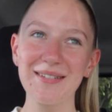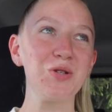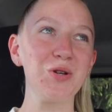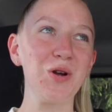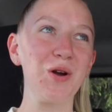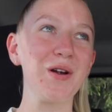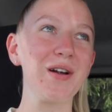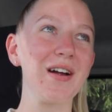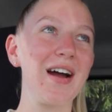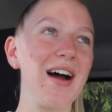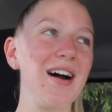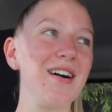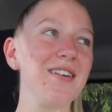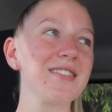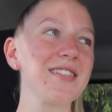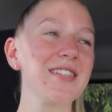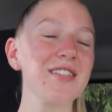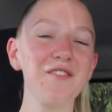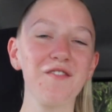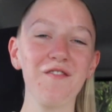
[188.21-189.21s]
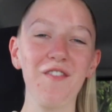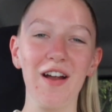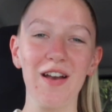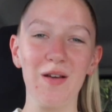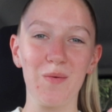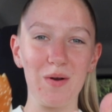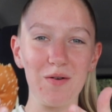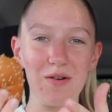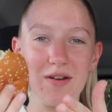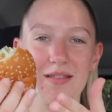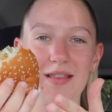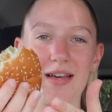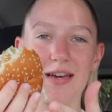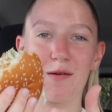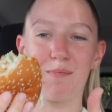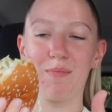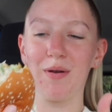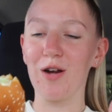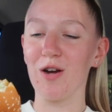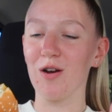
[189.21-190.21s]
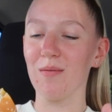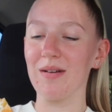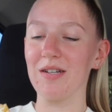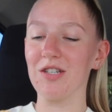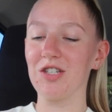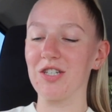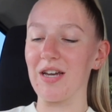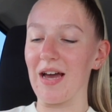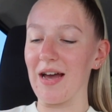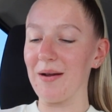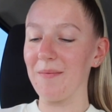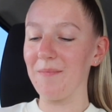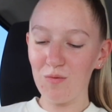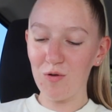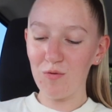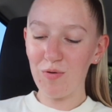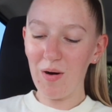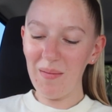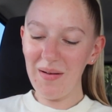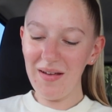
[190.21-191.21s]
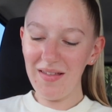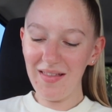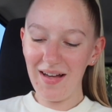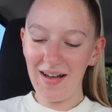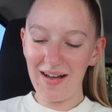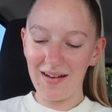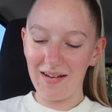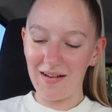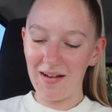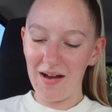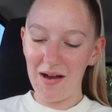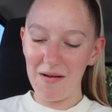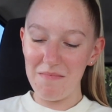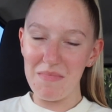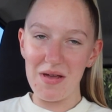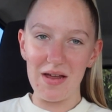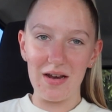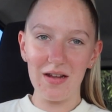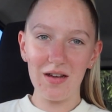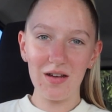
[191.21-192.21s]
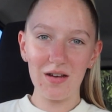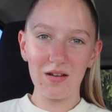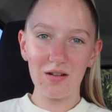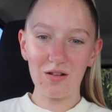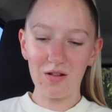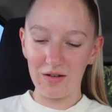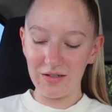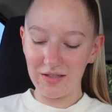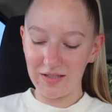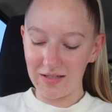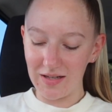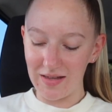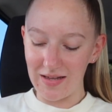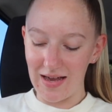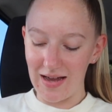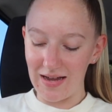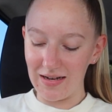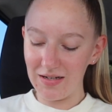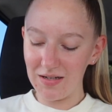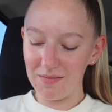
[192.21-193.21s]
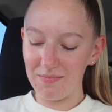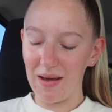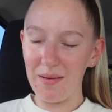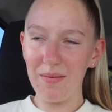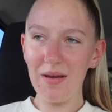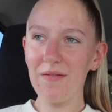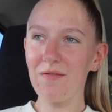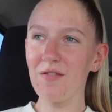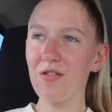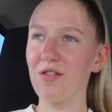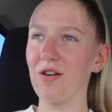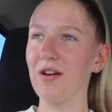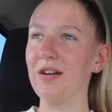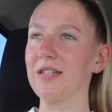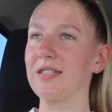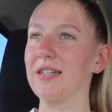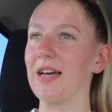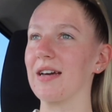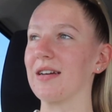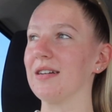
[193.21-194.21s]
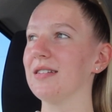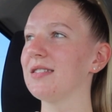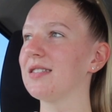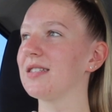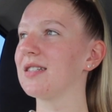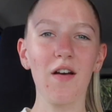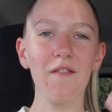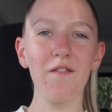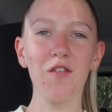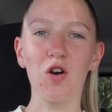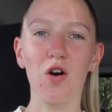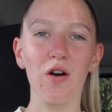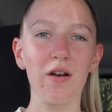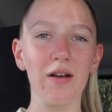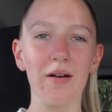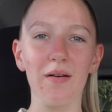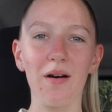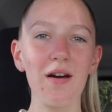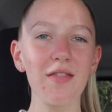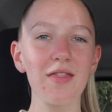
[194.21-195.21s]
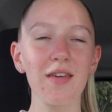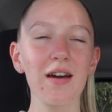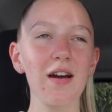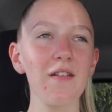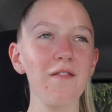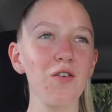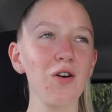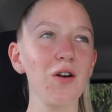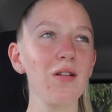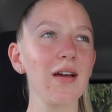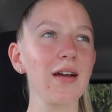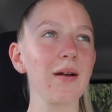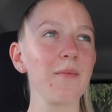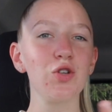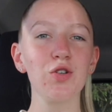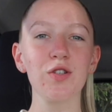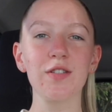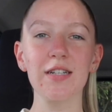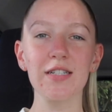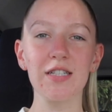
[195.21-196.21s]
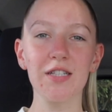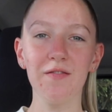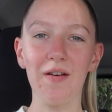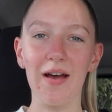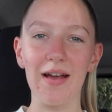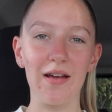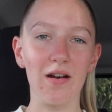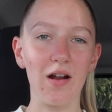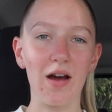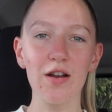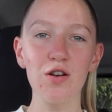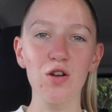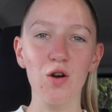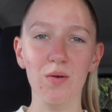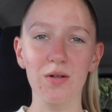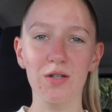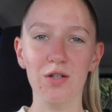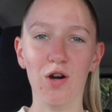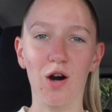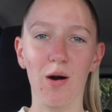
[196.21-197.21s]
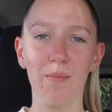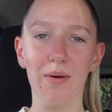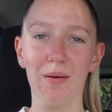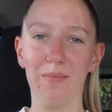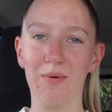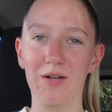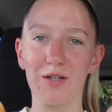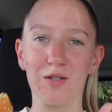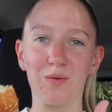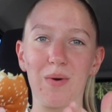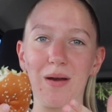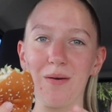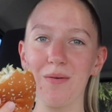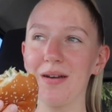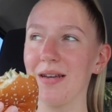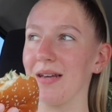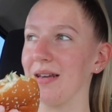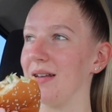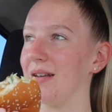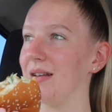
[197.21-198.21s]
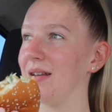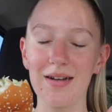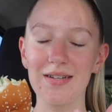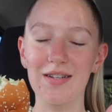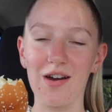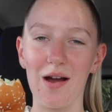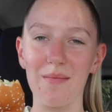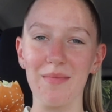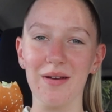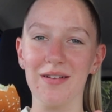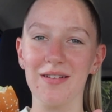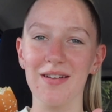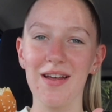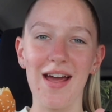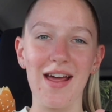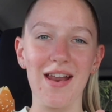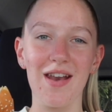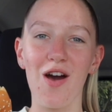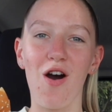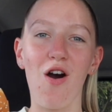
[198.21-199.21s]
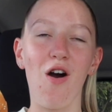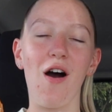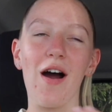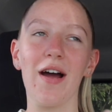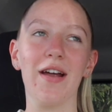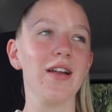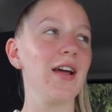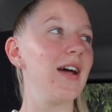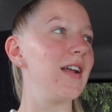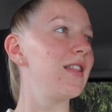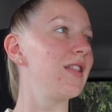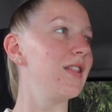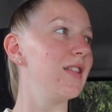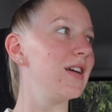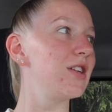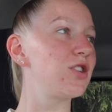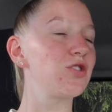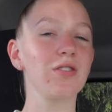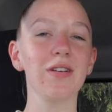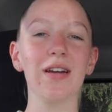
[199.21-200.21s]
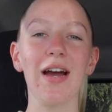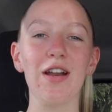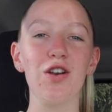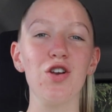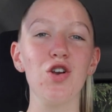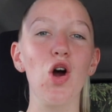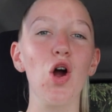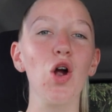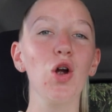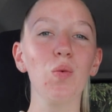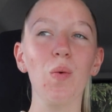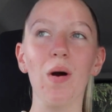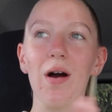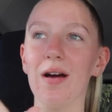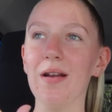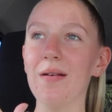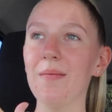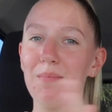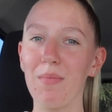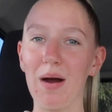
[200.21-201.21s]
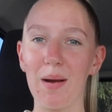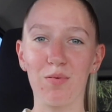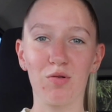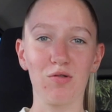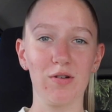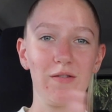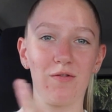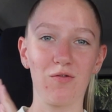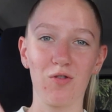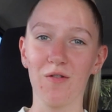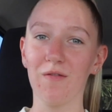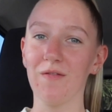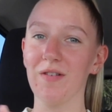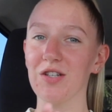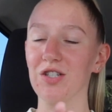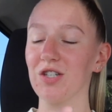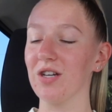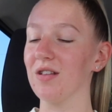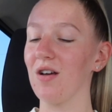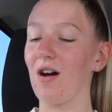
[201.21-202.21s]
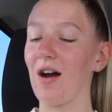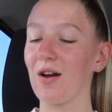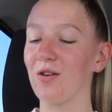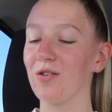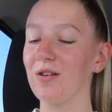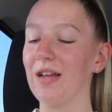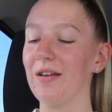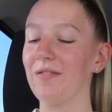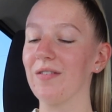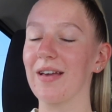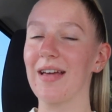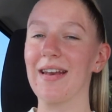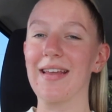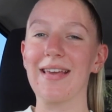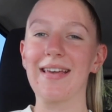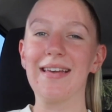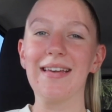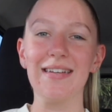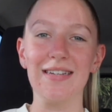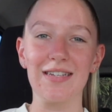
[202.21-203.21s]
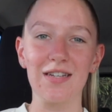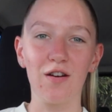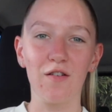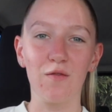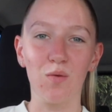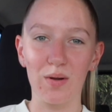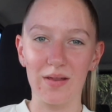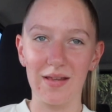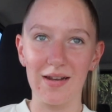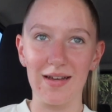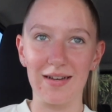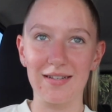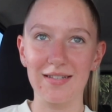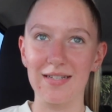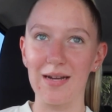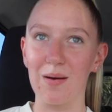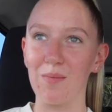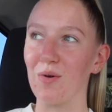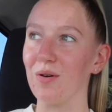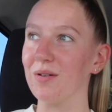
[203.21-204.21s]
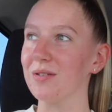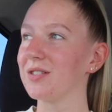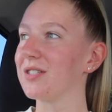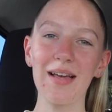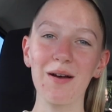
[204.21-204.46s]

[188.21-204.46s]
So I was at the front and we were in like a pyramid shape. We were probably like a minute close to the end, maybe even 30 seconds. And I forgot it. I think I forgot like 2 sets of 8 and I had no one to copy because we were in a diamond and I had literally had no one in my peripheral vision that I could even get a hint of what the next step was.